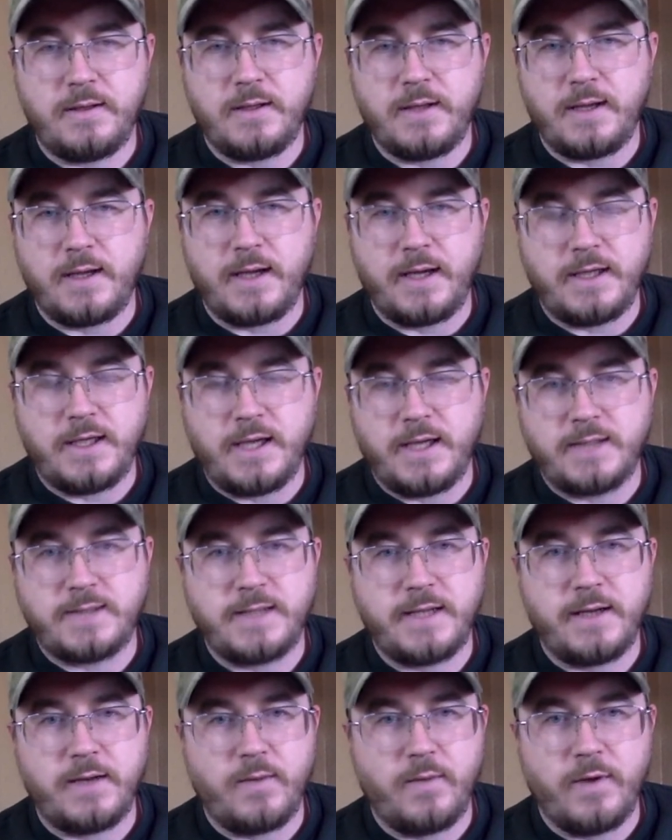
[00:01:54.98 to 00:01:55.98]
I
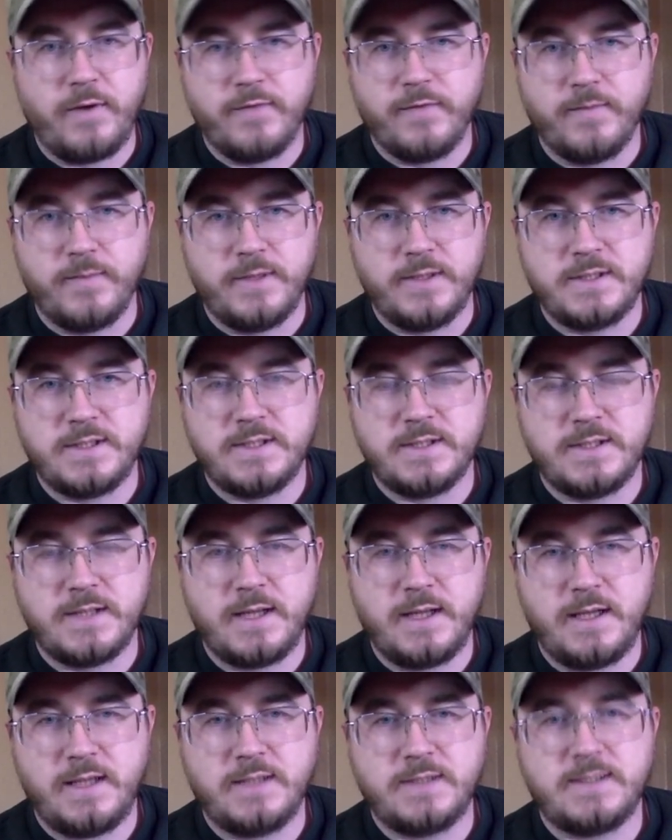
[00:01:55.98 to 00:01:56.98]
take away from this, is
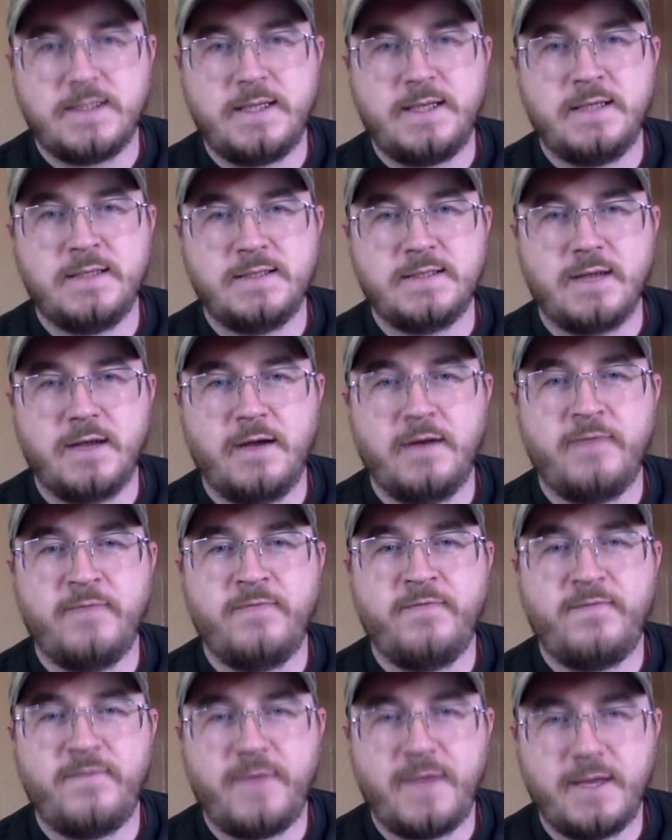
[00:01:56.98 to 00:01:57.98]
that it's his
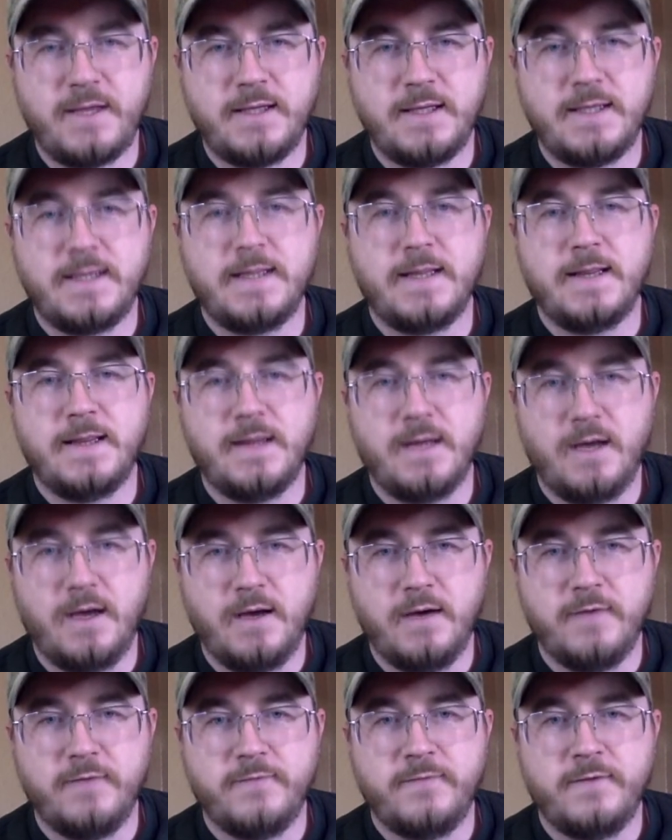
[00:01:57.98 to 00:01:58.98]
unfailing
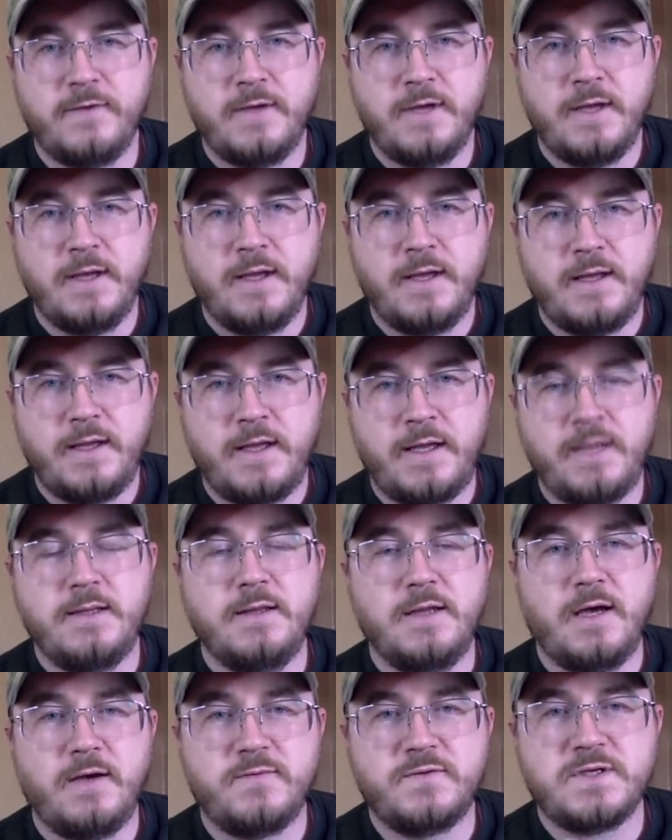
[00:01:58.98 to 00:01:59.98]
love. He
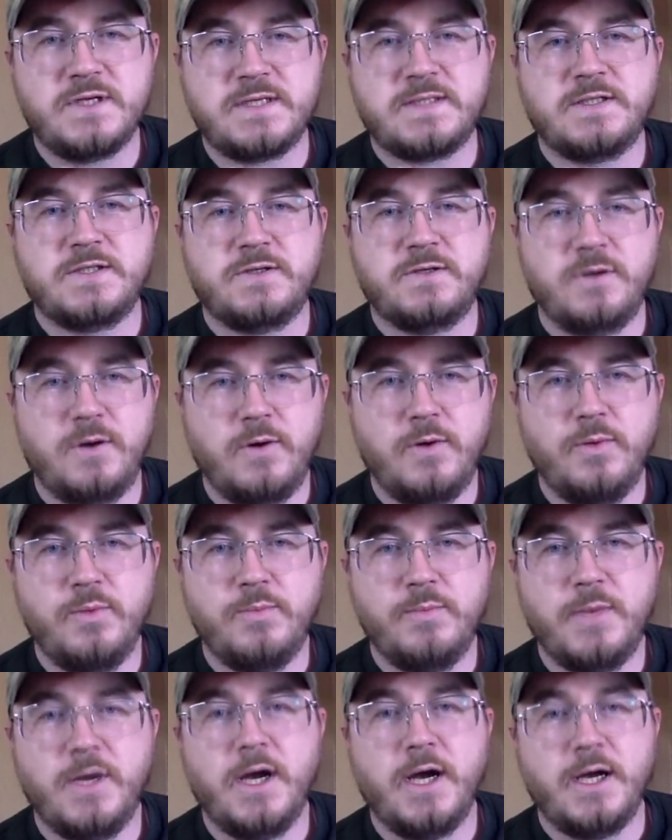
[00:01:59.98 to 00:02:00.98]
loves us so
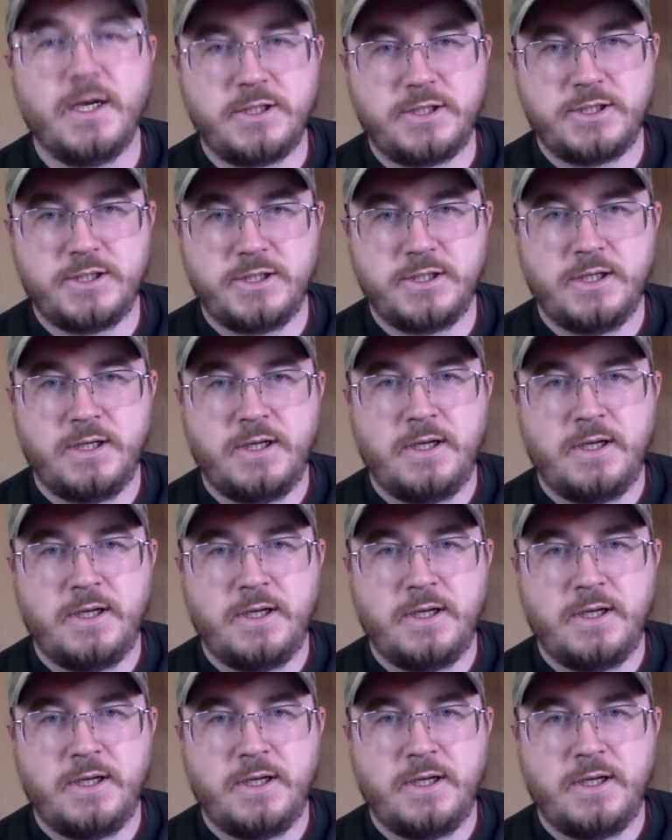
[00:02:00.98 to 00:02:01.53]
much